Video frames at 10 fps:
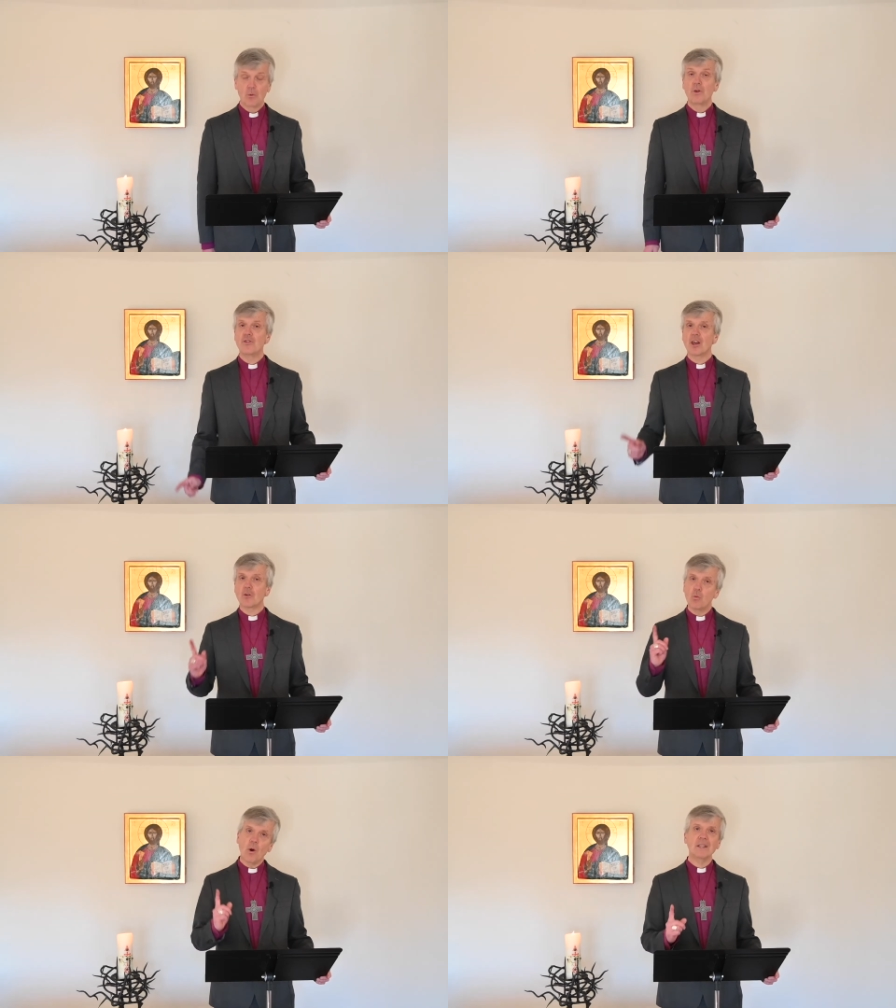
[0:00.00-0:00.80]
with
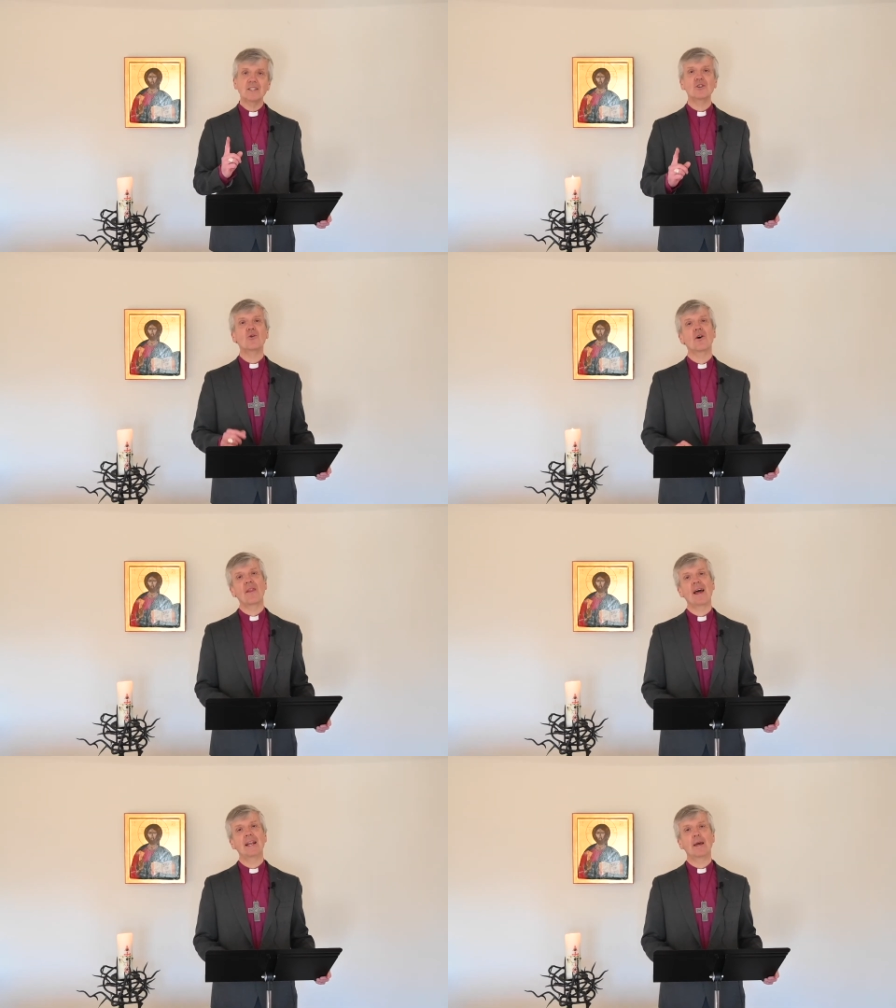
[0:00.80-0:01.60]
just one song on
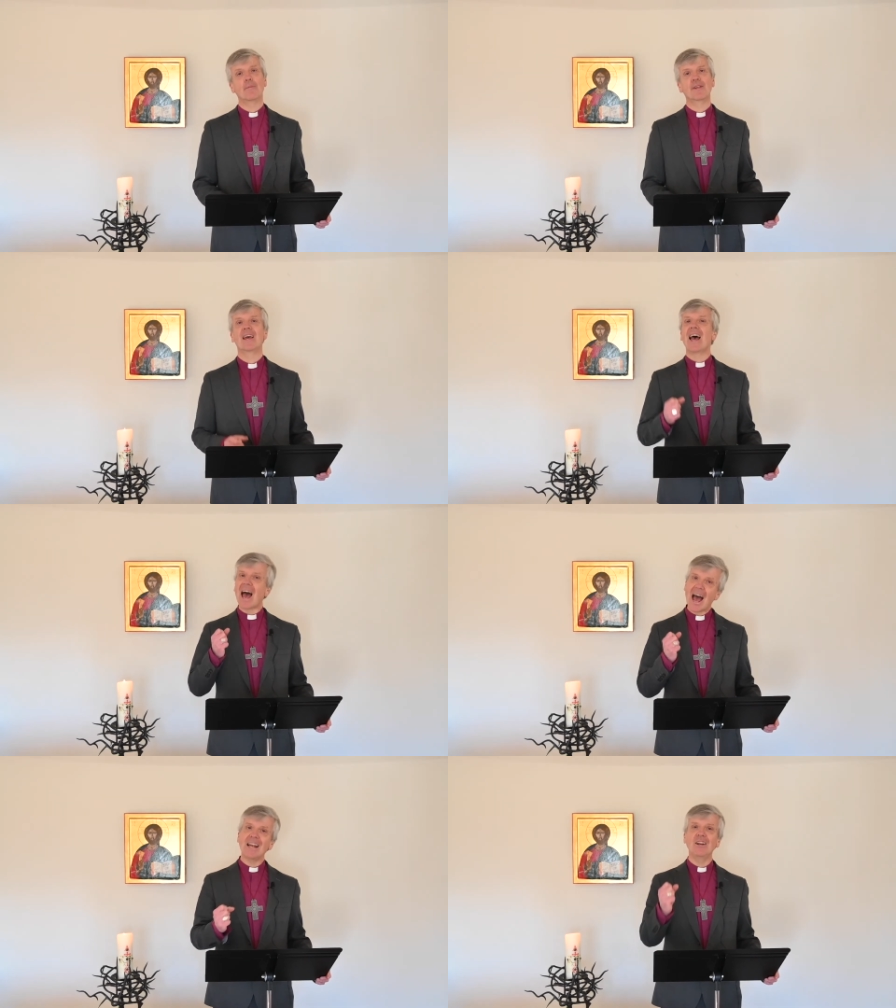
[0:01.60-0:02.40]
their lips
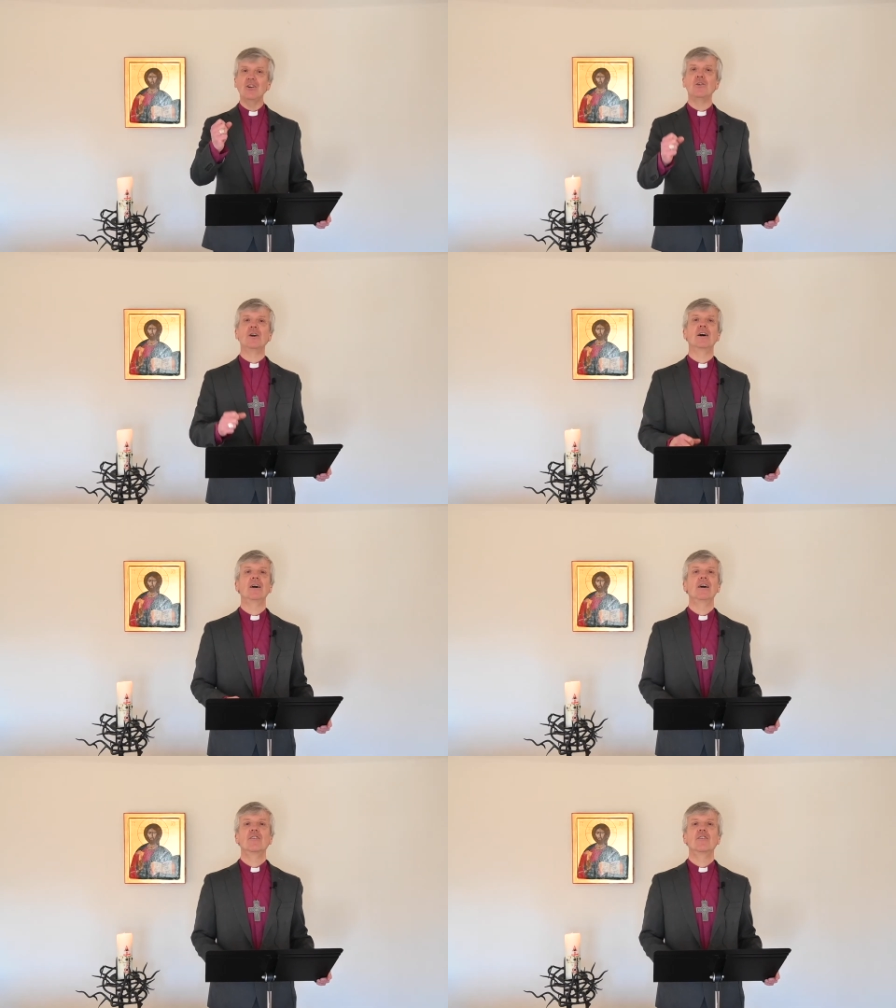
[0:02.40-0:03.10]
Alleluia,